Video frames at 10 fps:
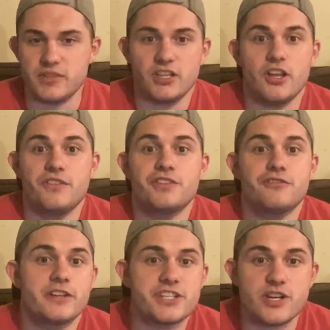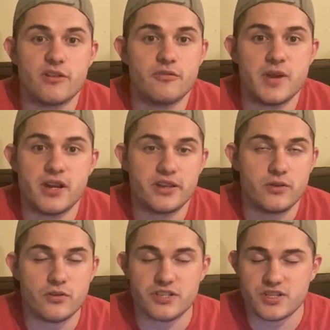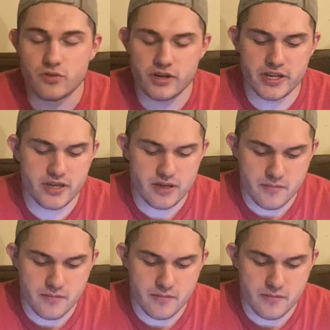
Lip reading: Loved Freak Show of American Horror Story.